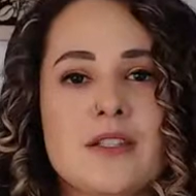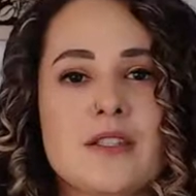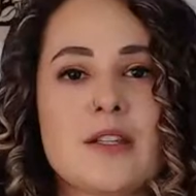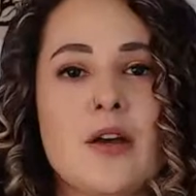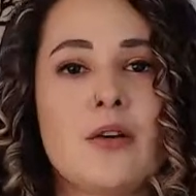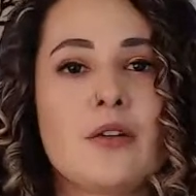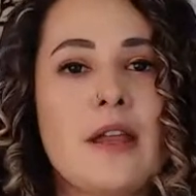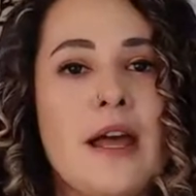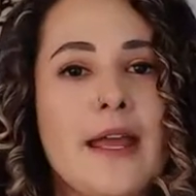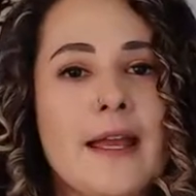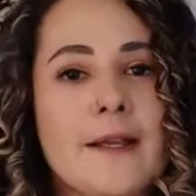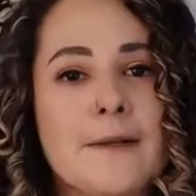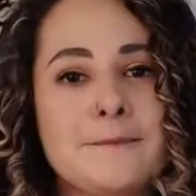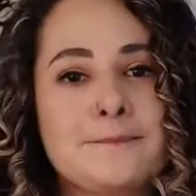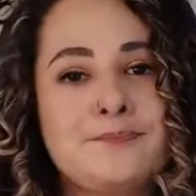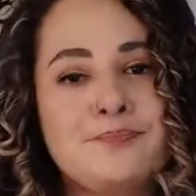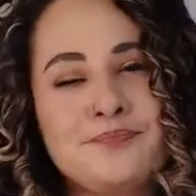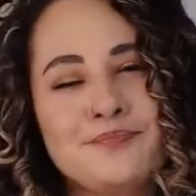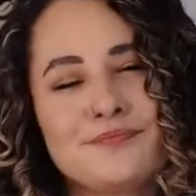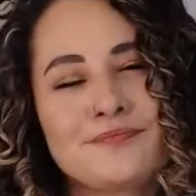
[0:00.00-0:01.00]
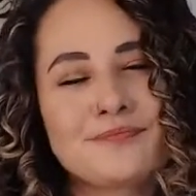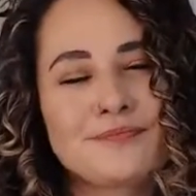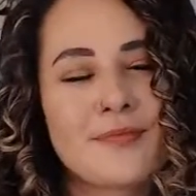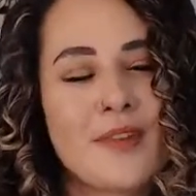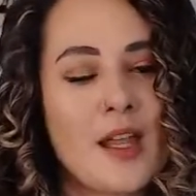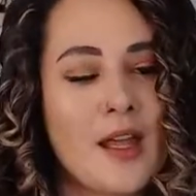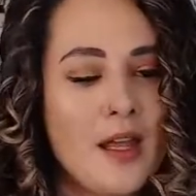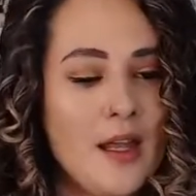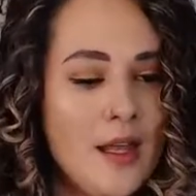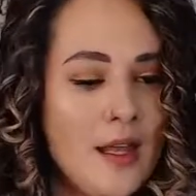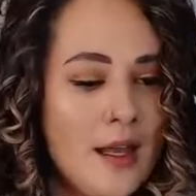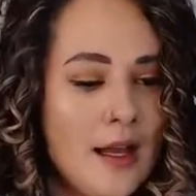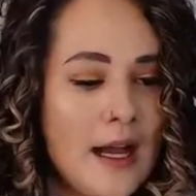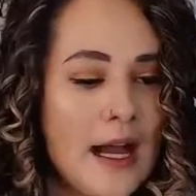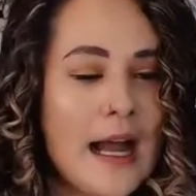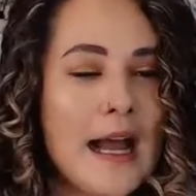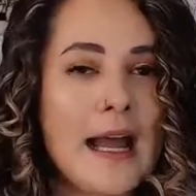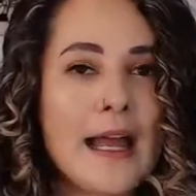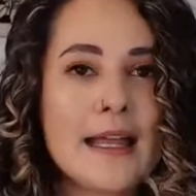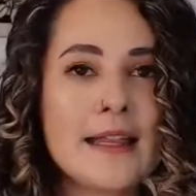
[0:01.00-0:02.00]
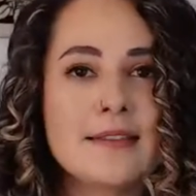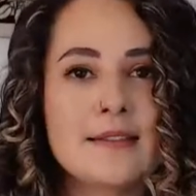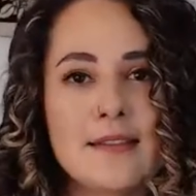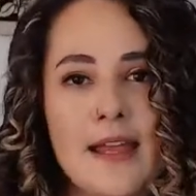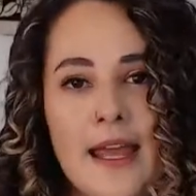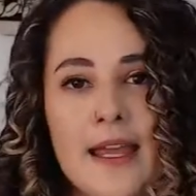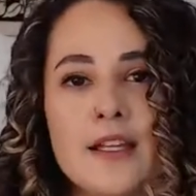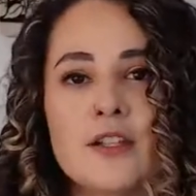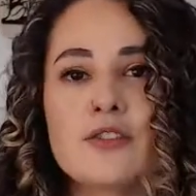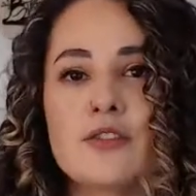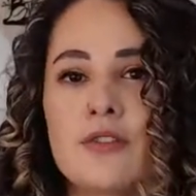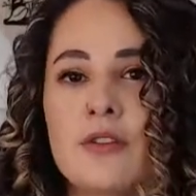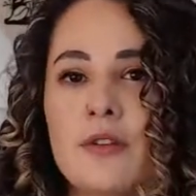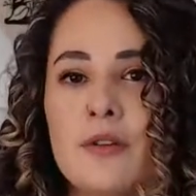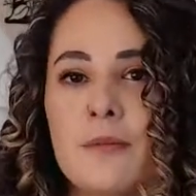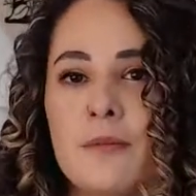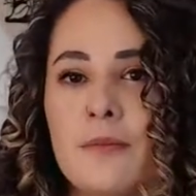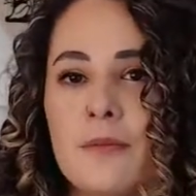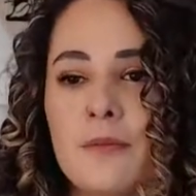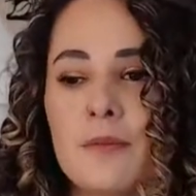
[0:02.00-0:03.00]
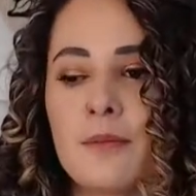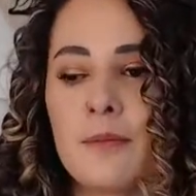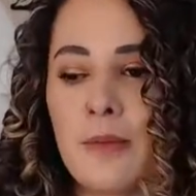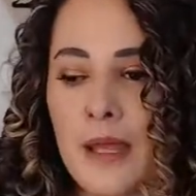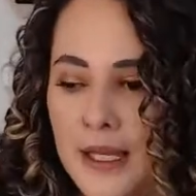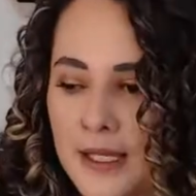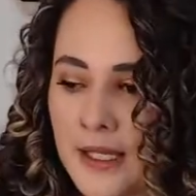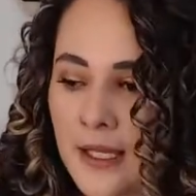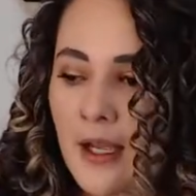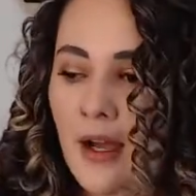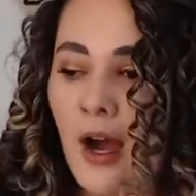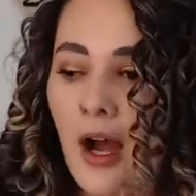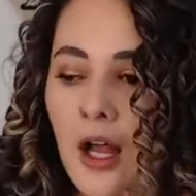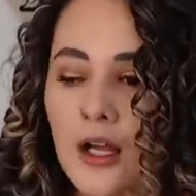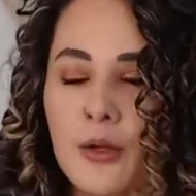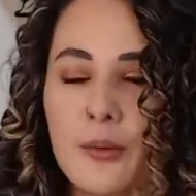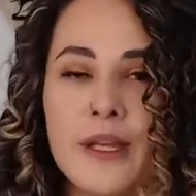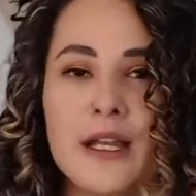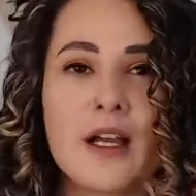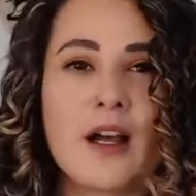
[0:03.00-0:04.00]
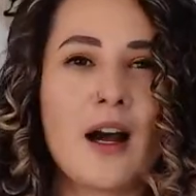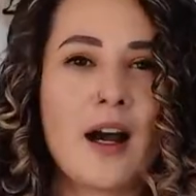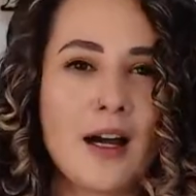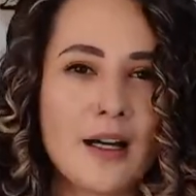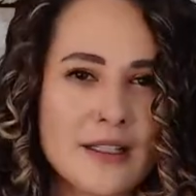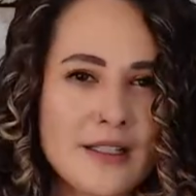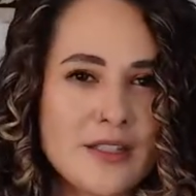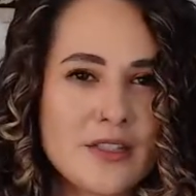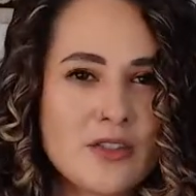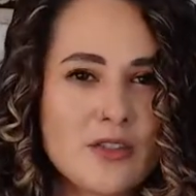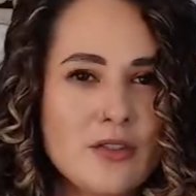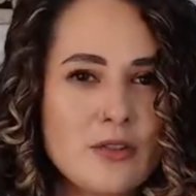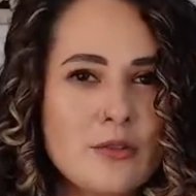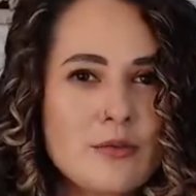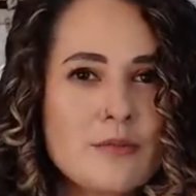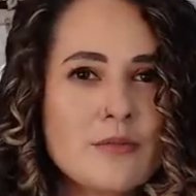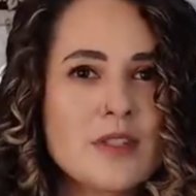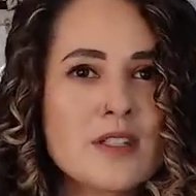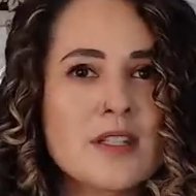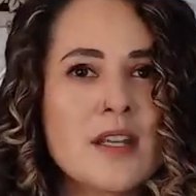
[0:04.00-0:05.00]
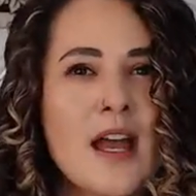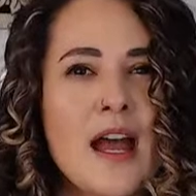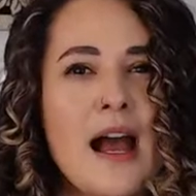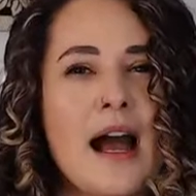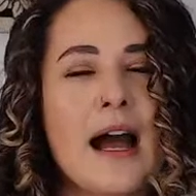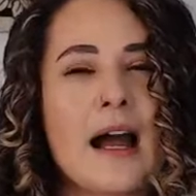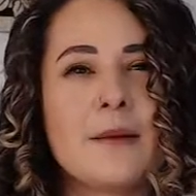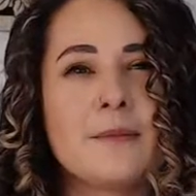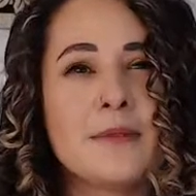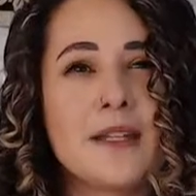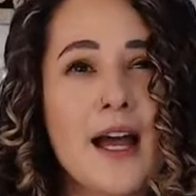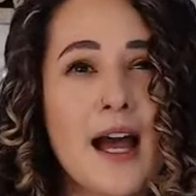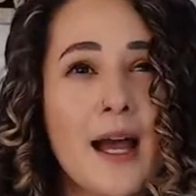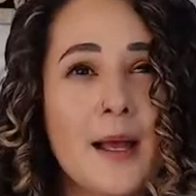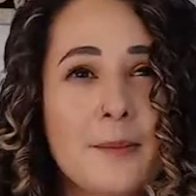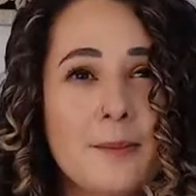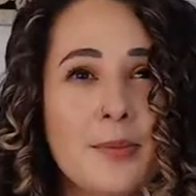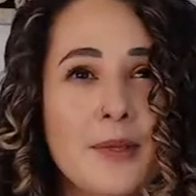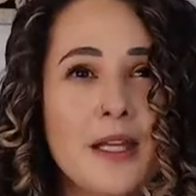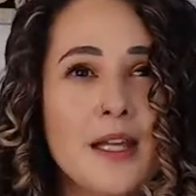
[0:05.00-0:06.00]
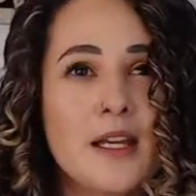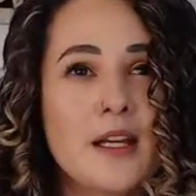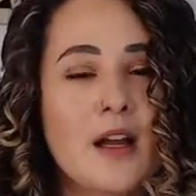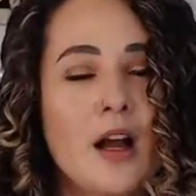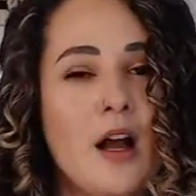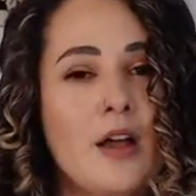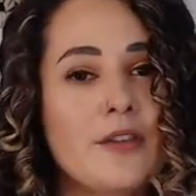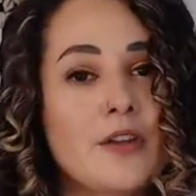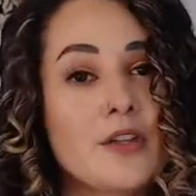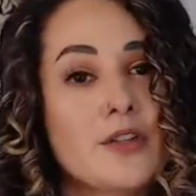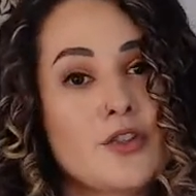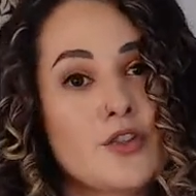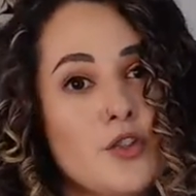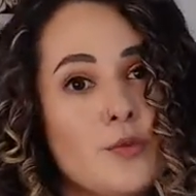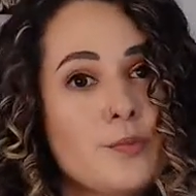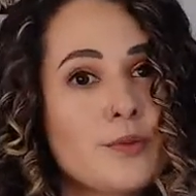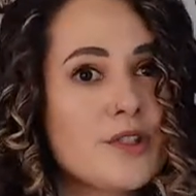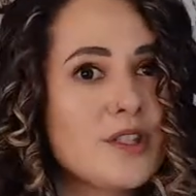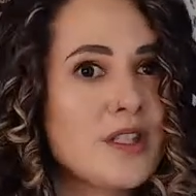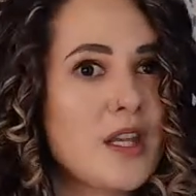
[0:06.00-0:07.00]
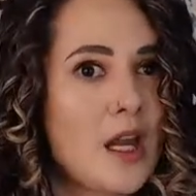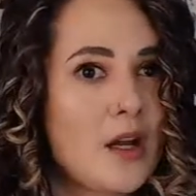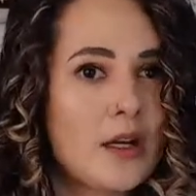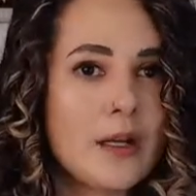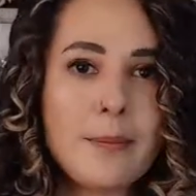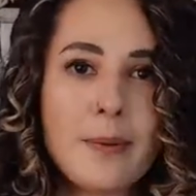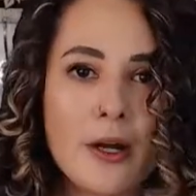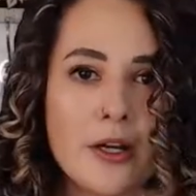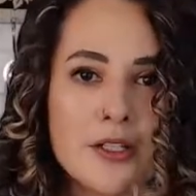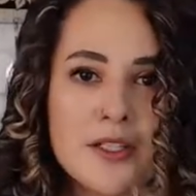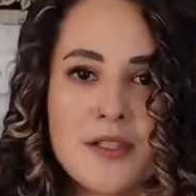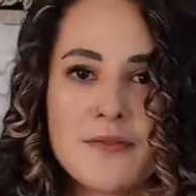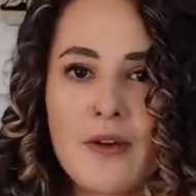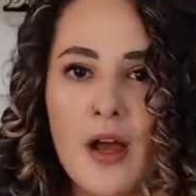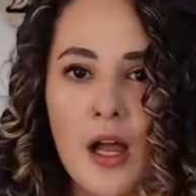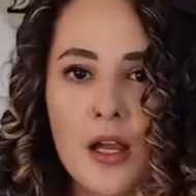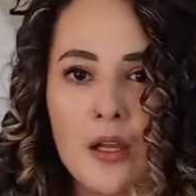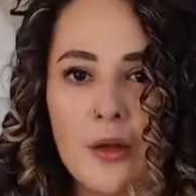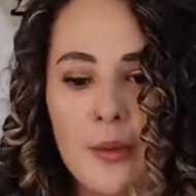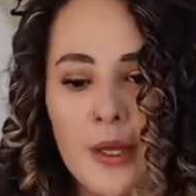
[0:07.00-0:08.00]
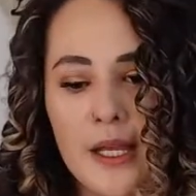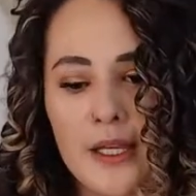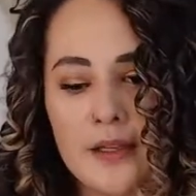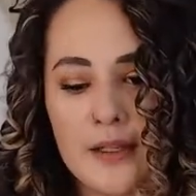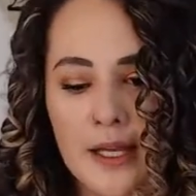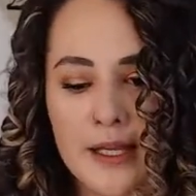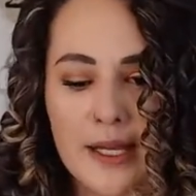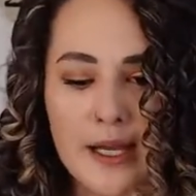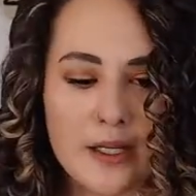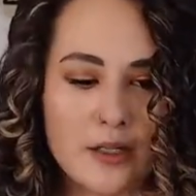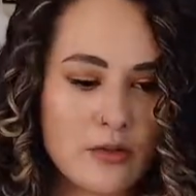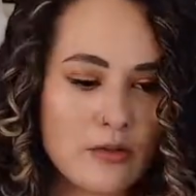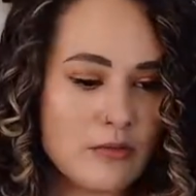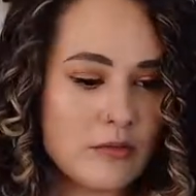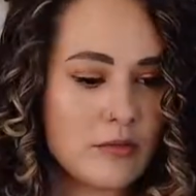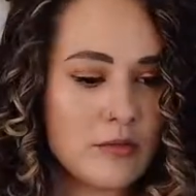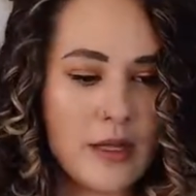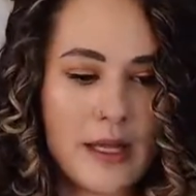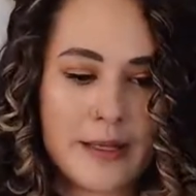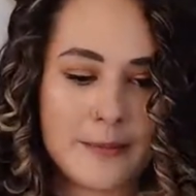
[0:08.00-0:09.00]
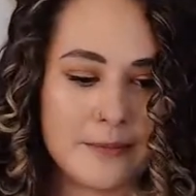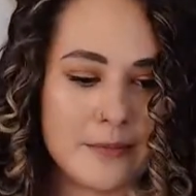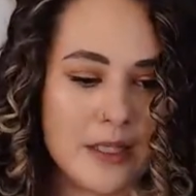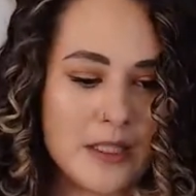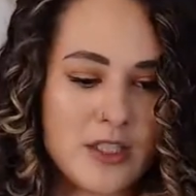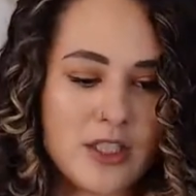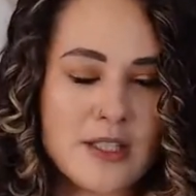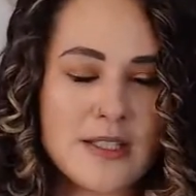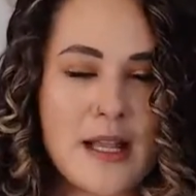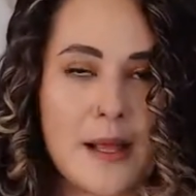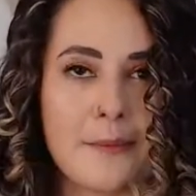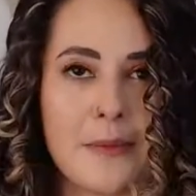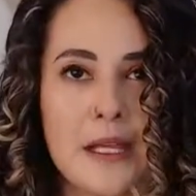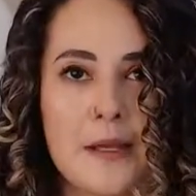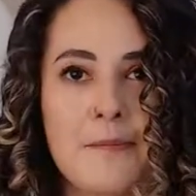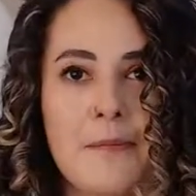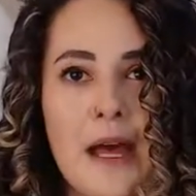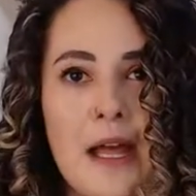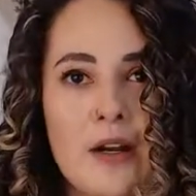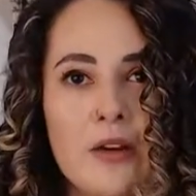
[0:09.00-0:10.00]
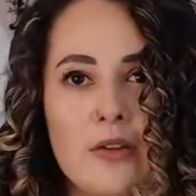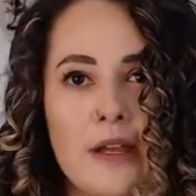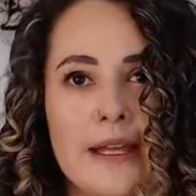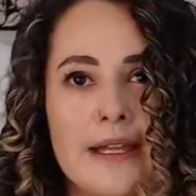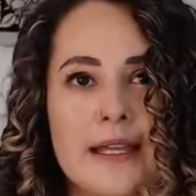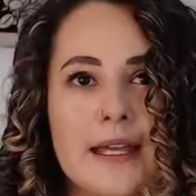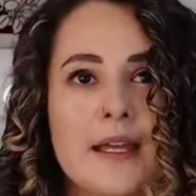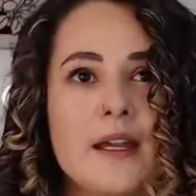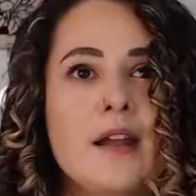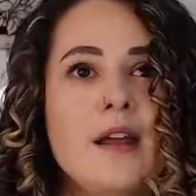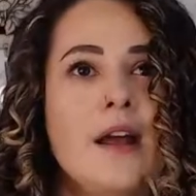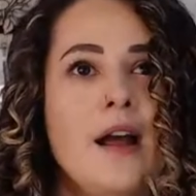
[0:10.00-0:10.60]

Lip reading: So like I like making Halloween costumes. I'm not big on the super scary parts of Halloween. Like that's just not me. I don't like it.